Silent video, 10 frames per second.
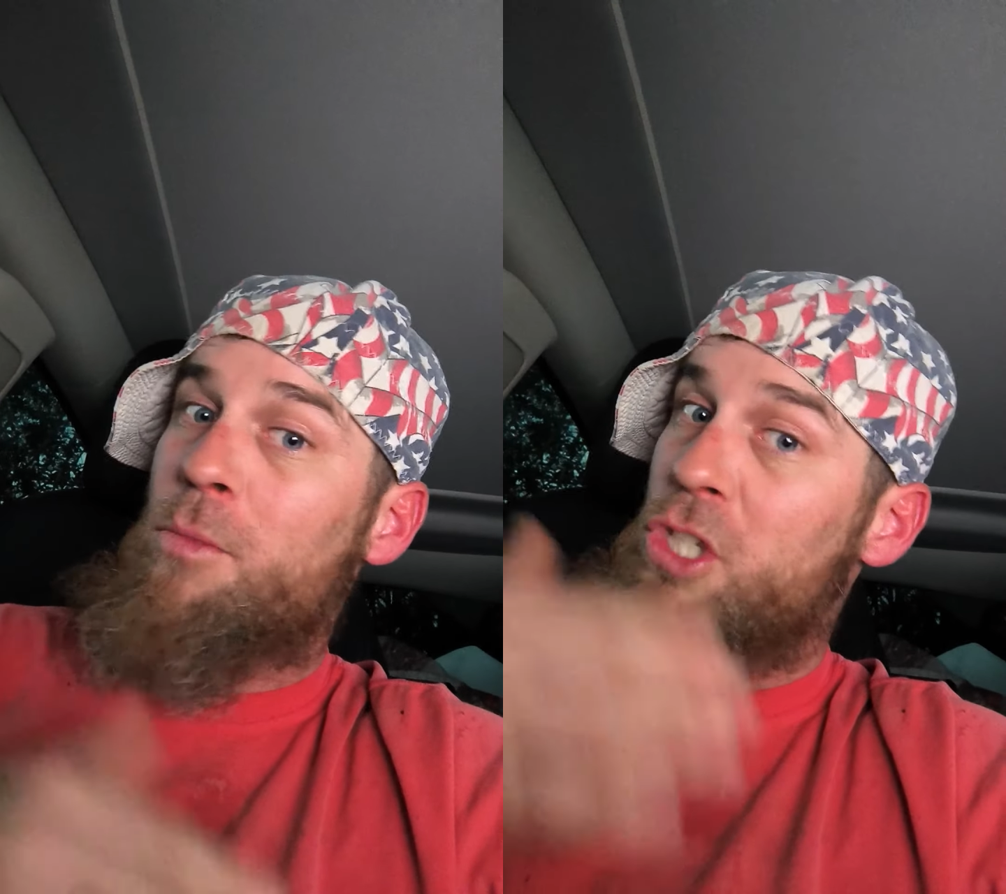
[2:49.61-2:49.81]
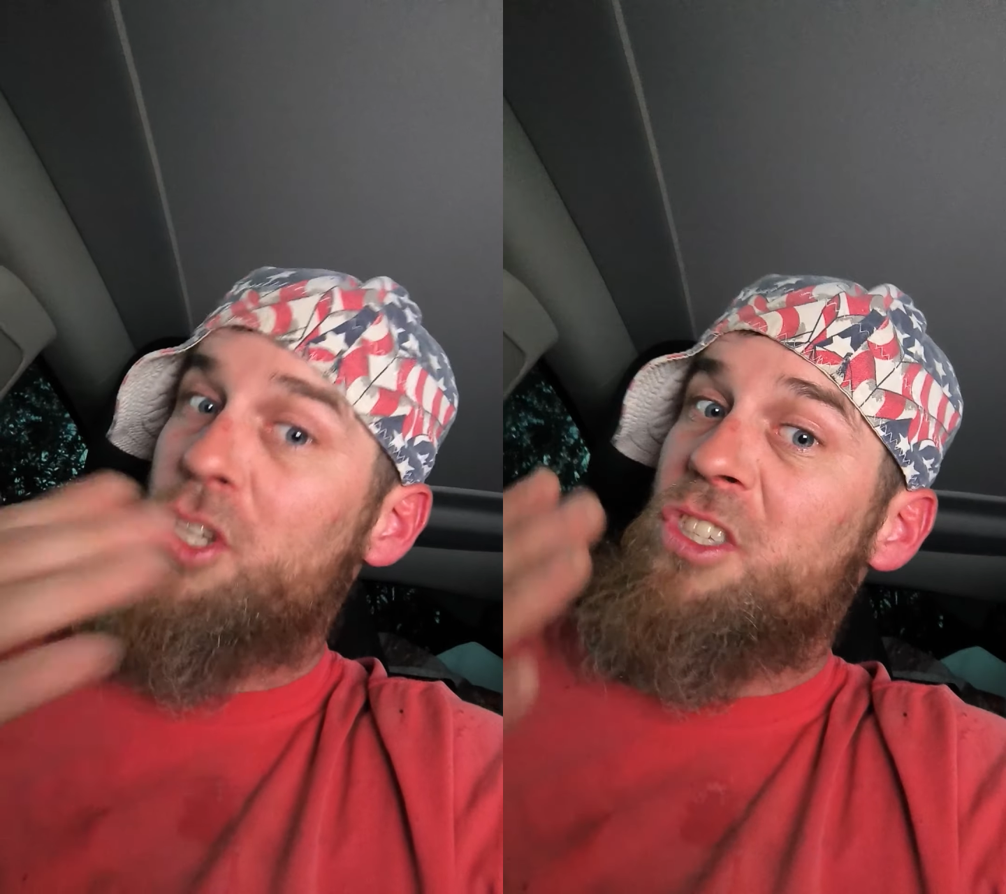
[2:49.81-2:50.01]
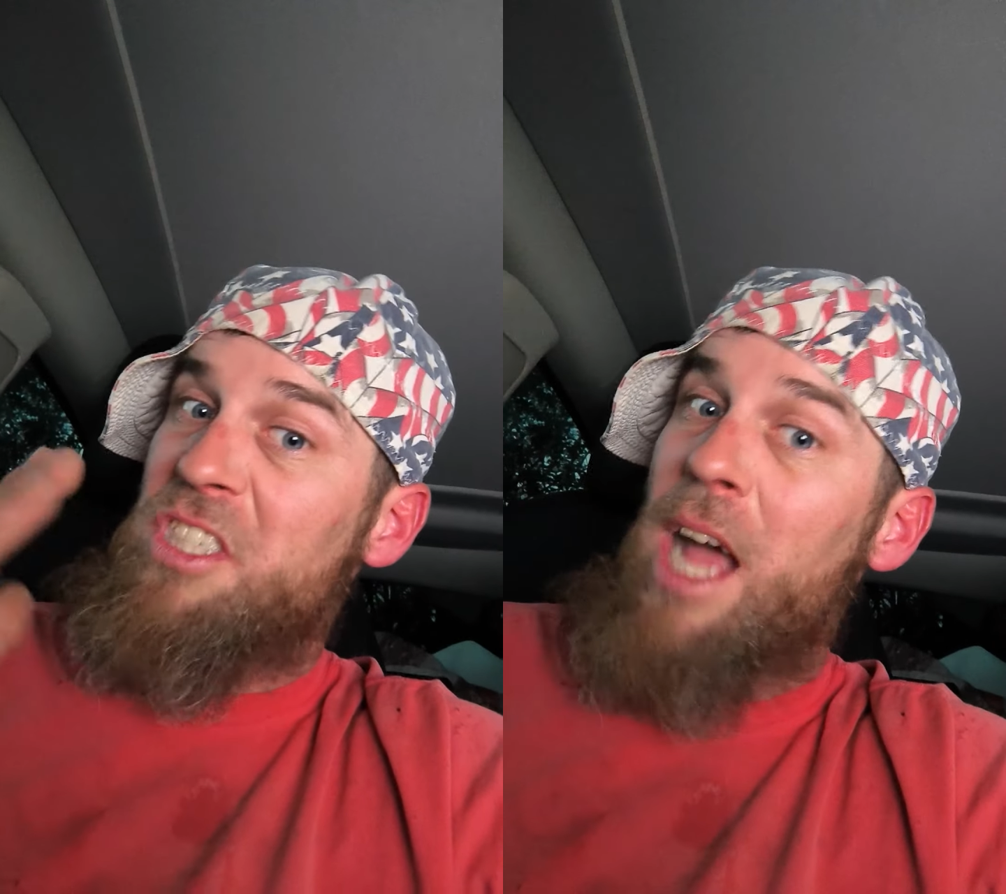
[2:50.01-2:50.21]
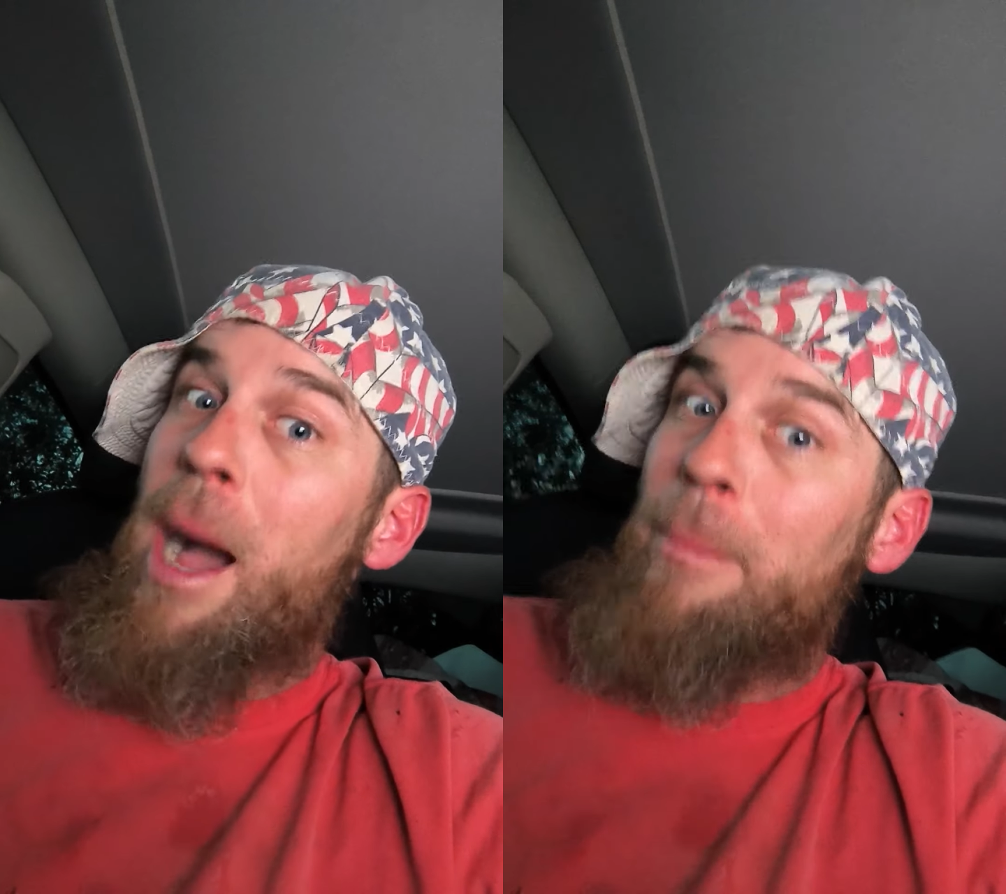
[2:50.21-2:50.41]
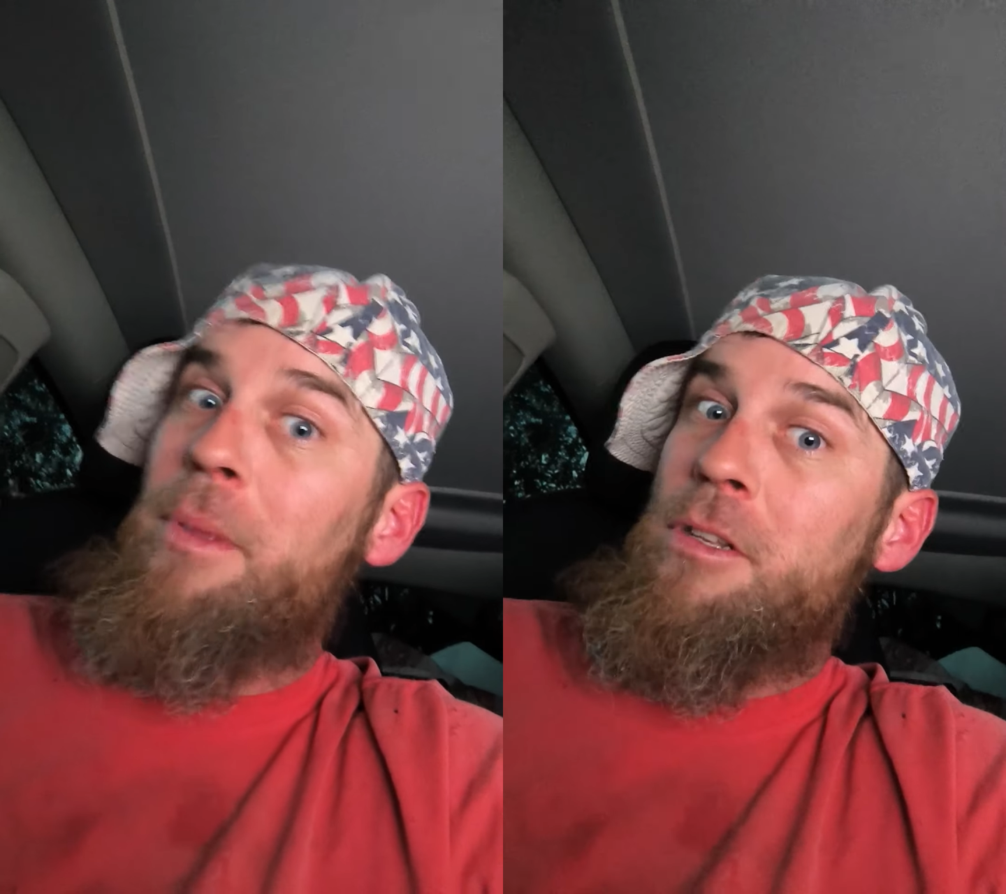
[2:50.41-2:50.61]
and we should
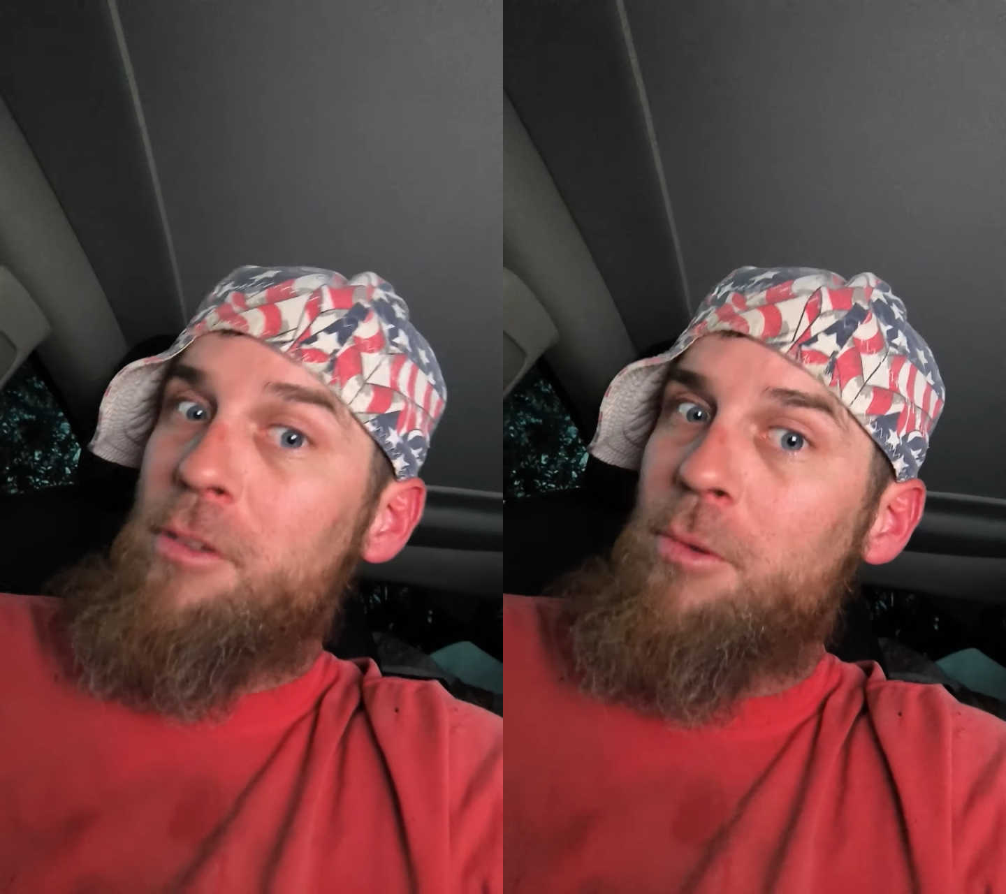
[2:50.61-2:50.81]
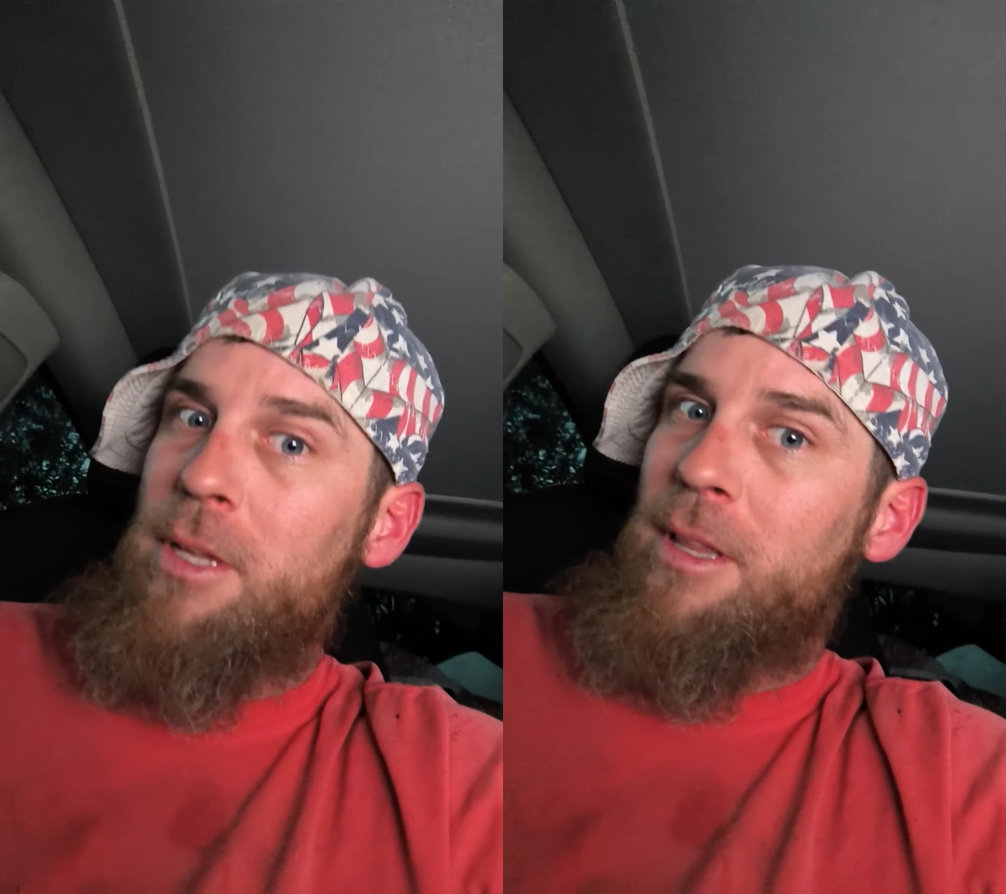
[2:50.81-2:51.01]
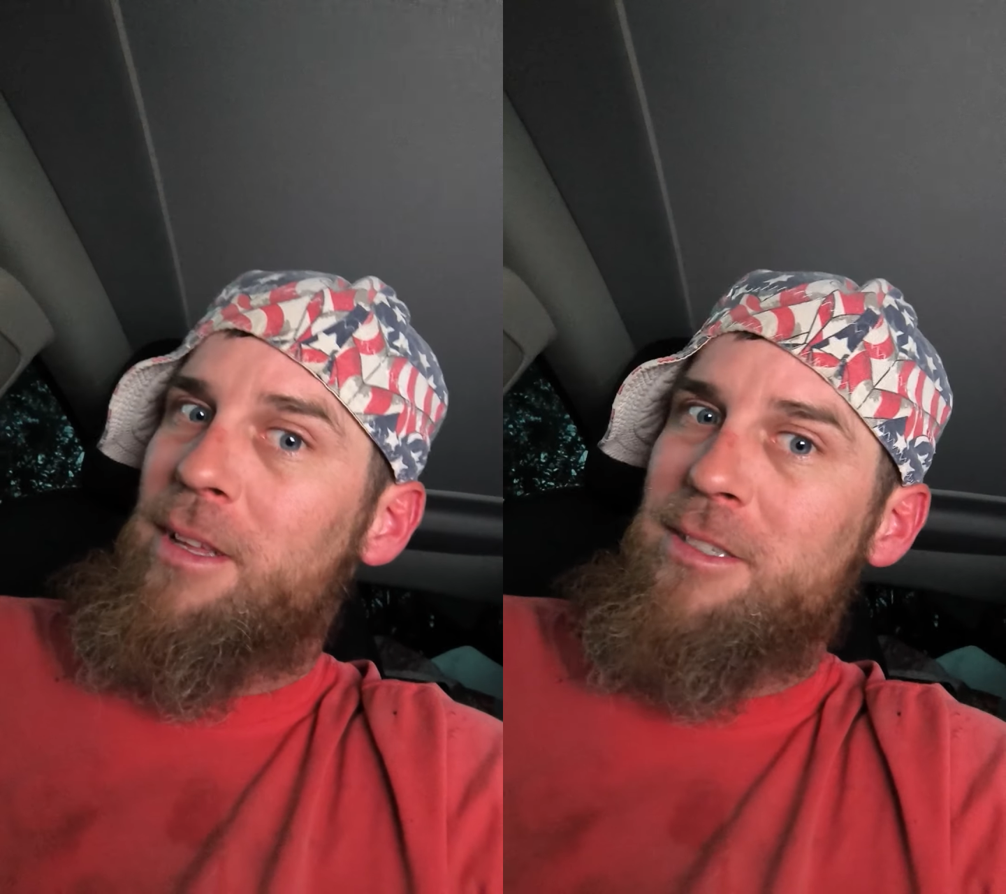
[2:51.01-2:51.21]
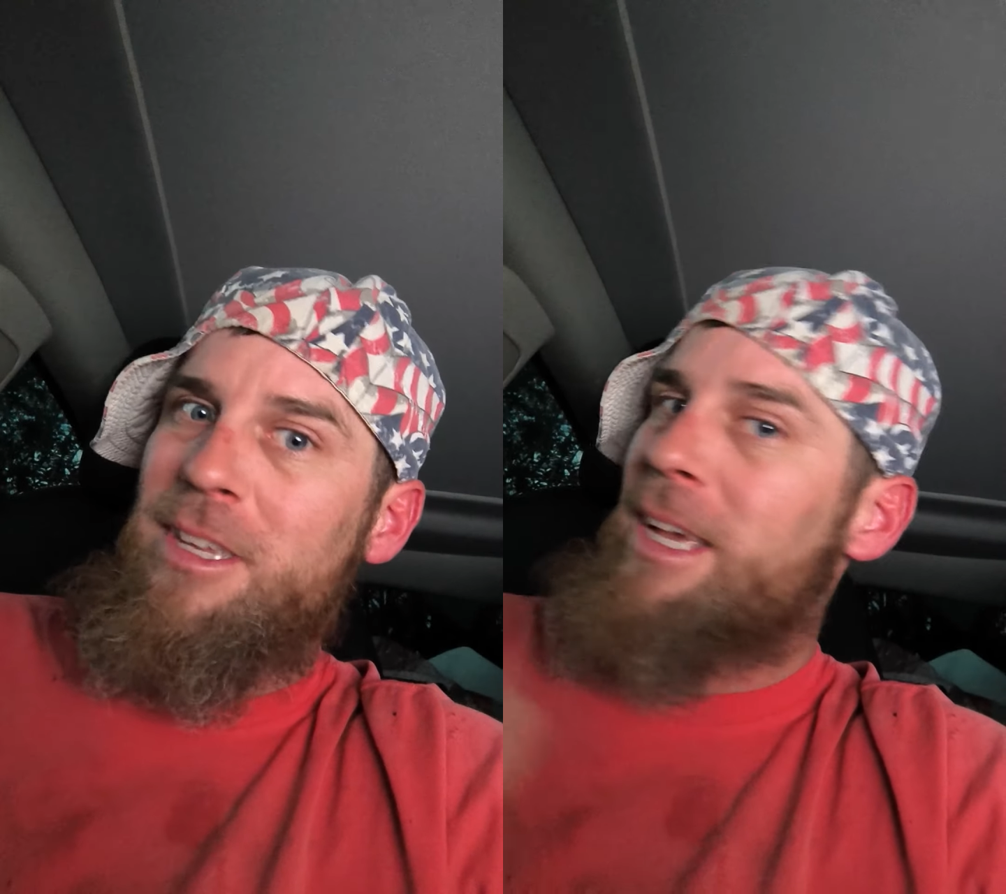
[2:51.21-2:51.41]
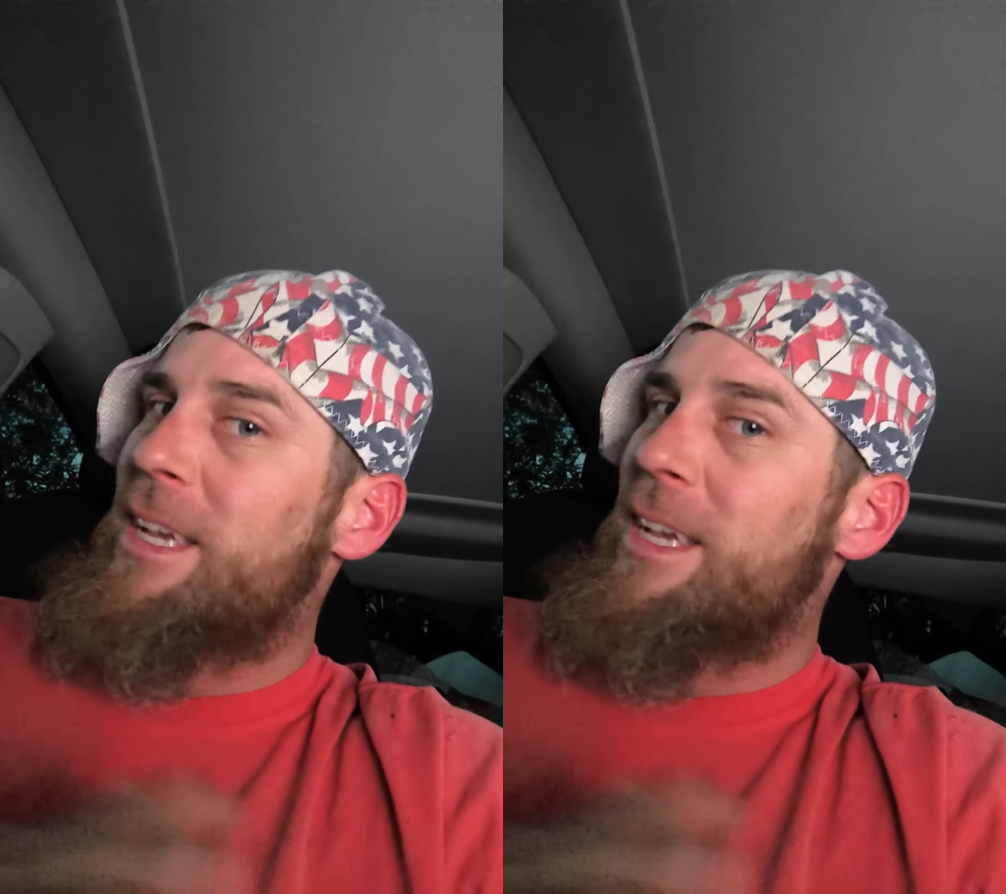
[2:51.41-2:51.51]
stop doing this.